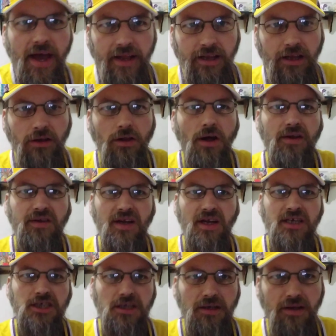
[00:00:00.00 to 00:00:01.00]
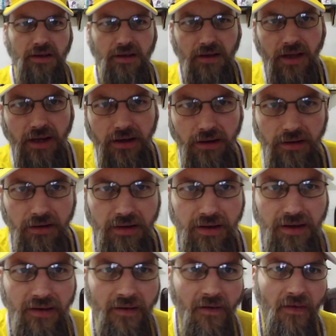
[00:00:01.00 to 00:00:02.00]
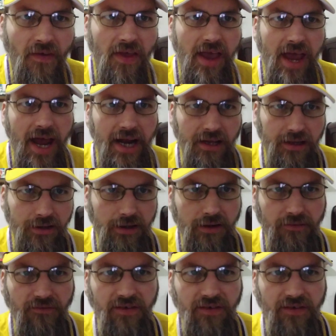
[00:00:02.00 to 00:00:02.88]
And the Los Angeles Lakers had a little